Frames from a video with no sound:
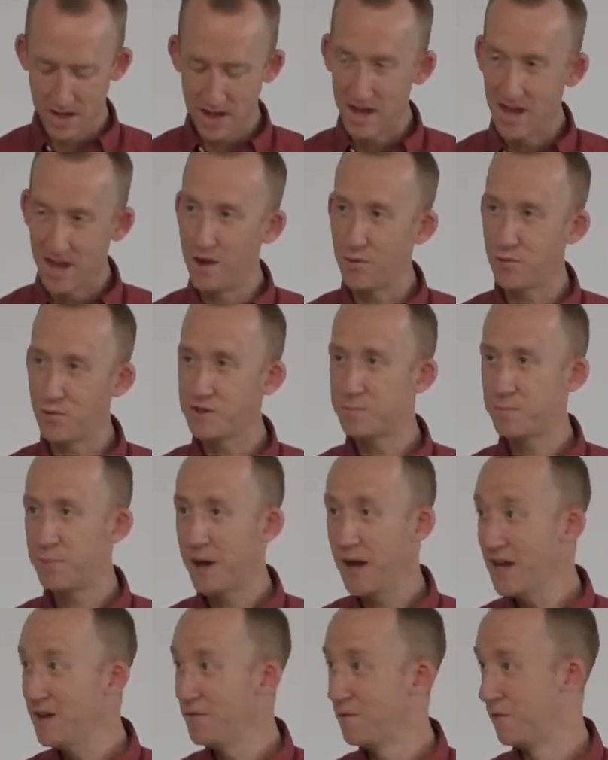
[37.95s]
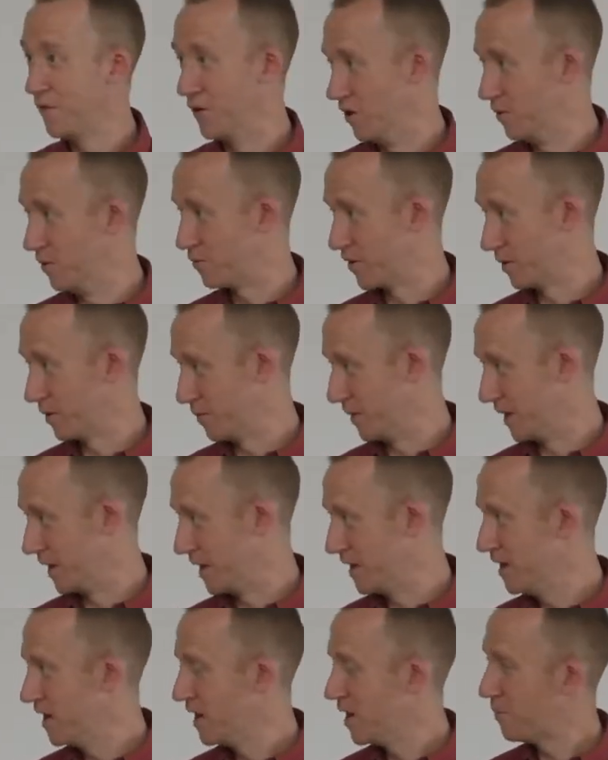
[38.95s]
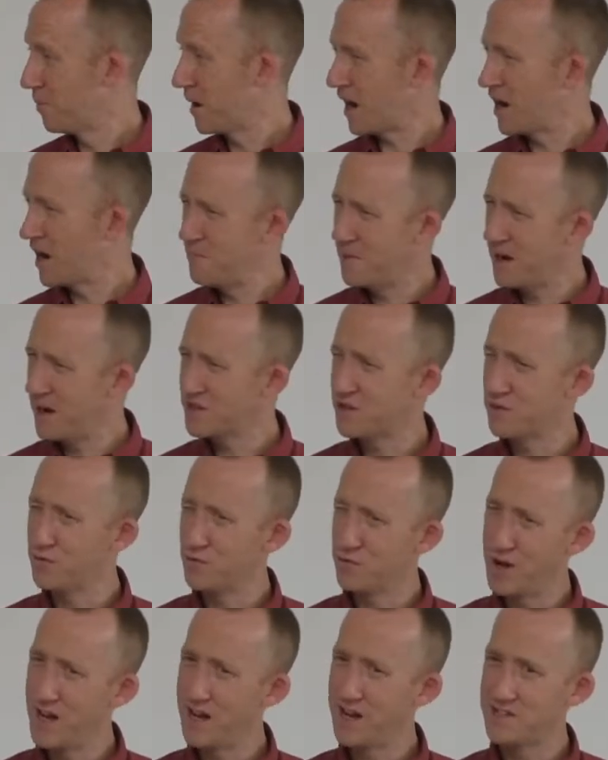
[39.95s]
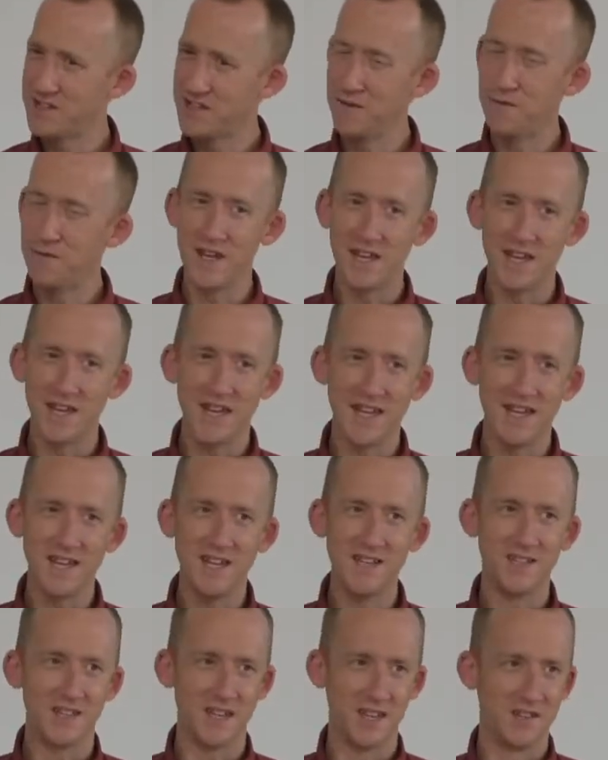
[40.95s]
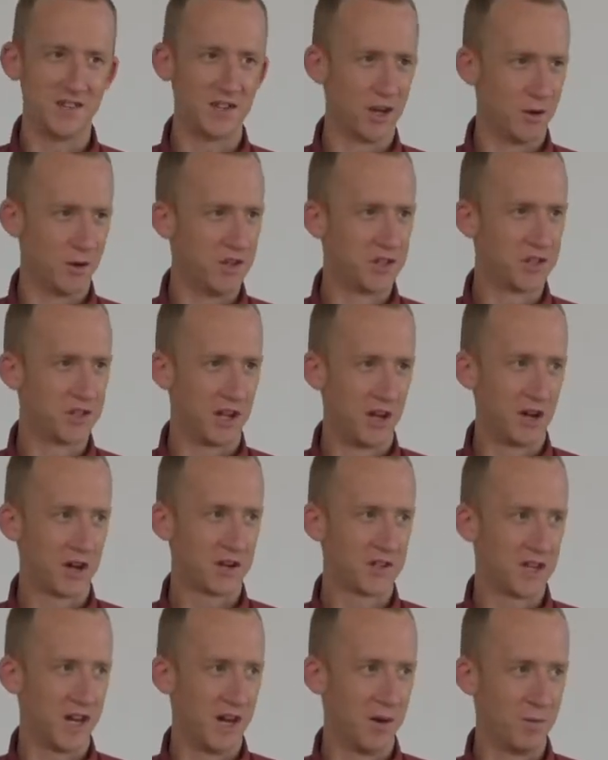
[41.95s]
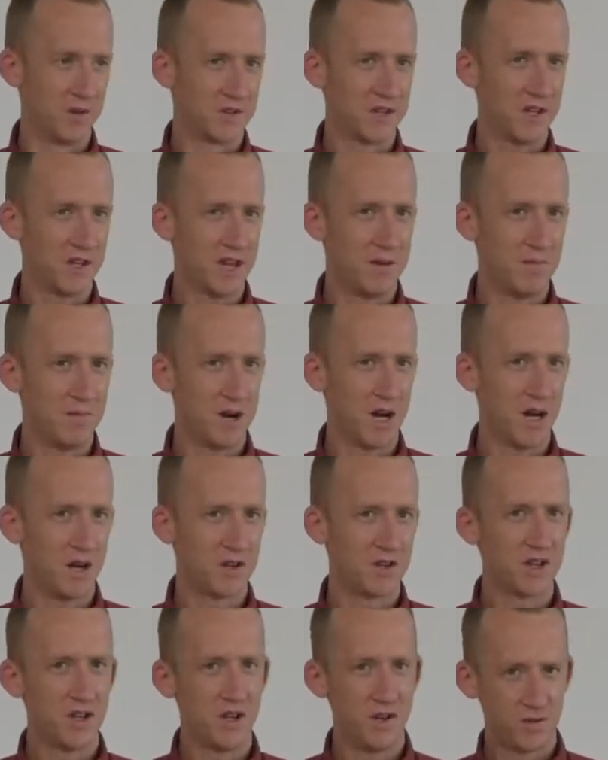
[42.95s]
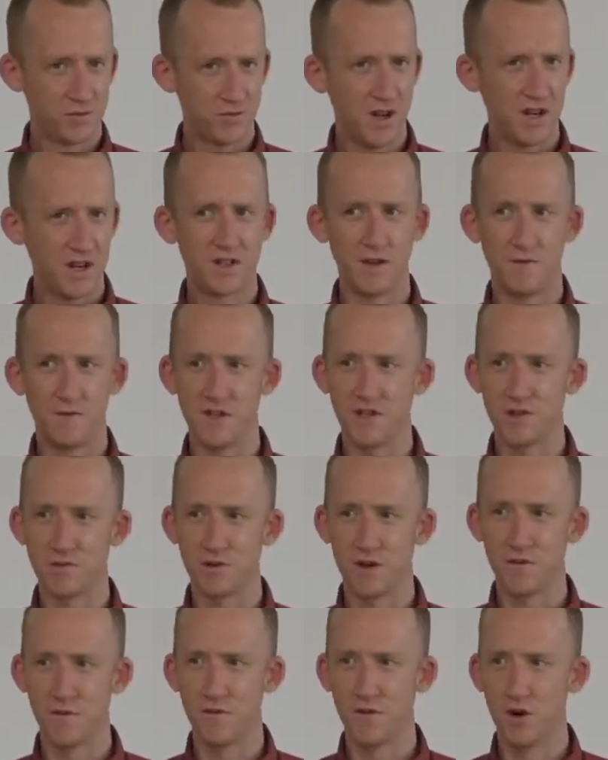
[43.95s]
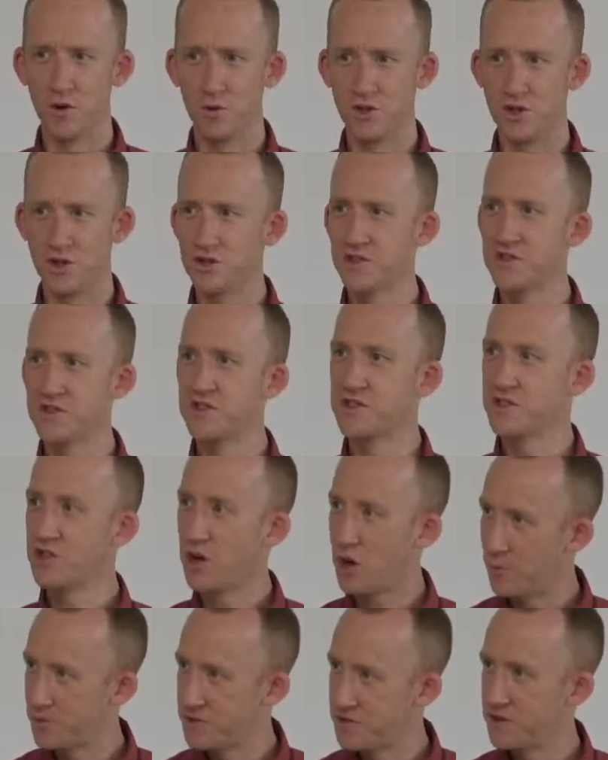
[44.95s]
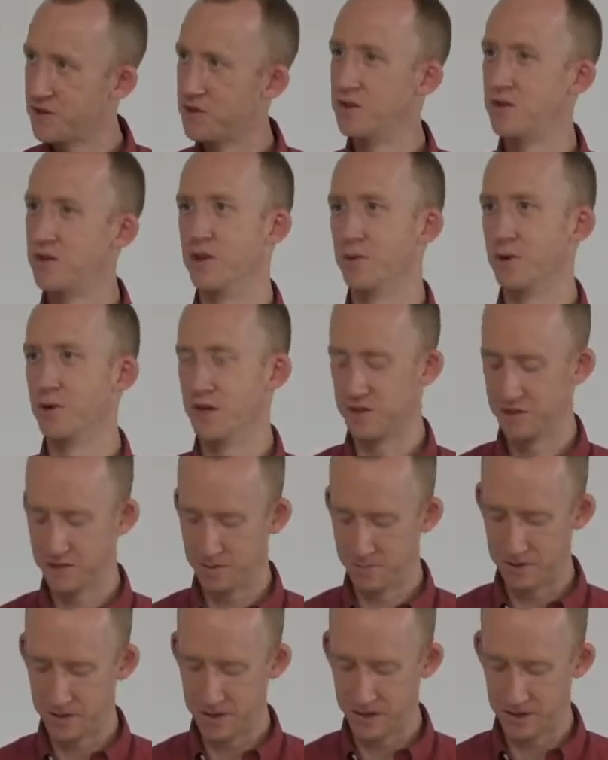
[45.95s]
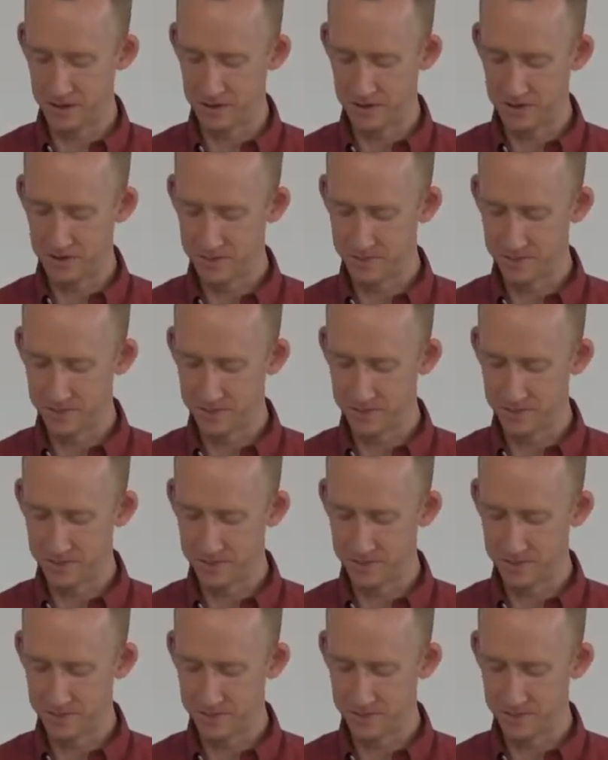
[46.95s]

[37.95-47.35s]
It was painful, probably, but I imagine relatively easy to go into lockdown, wasn't it, in March? It was relatively straightforward. You just stopped doing some things.